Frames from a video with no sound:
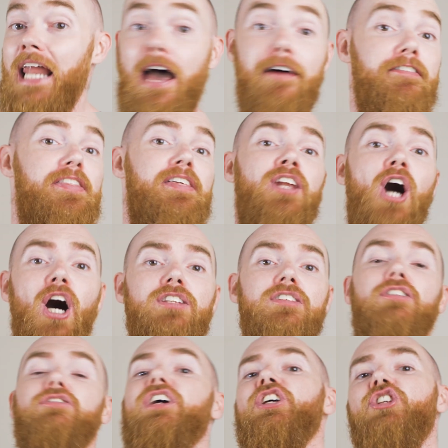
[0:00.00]
And everything
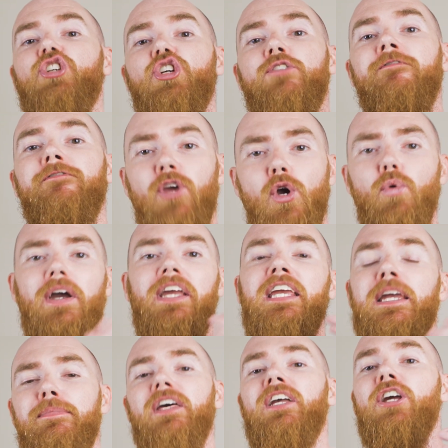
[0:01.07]
uttered is just fuel to
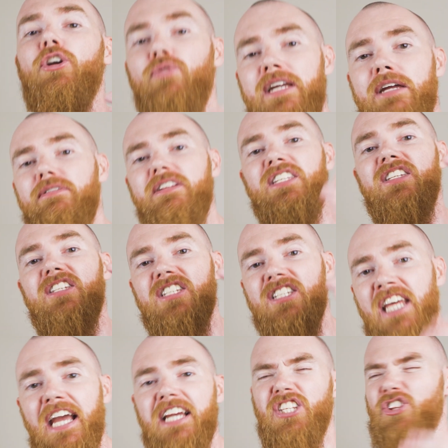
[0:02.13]
keep the careerist
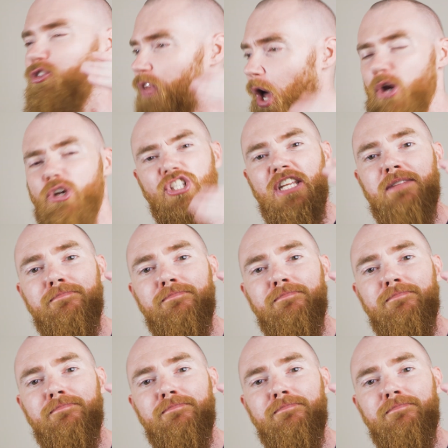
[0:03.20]
snakes doused